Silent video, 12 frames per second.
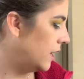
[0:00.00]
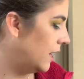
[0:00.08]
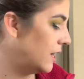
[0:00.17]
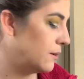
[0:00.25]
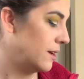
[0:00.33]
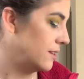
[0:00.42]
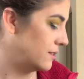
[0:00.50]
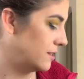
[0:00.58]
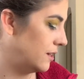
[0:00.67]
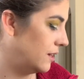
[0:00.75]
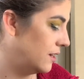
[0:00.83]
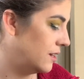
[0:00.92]
Anyways,
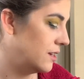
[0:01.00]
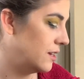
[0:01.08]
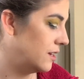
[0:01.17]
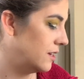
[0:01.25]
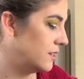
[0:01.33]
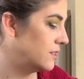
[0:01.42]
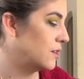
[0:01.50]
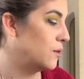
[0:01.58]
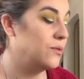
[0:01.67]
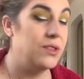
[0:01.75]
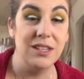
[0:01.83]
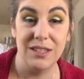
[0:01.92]
so
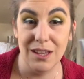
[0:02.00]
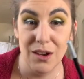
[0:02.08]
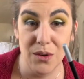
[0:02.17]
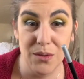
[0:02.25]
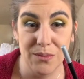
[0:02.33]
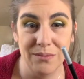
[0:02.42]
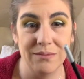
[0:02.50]
this, though,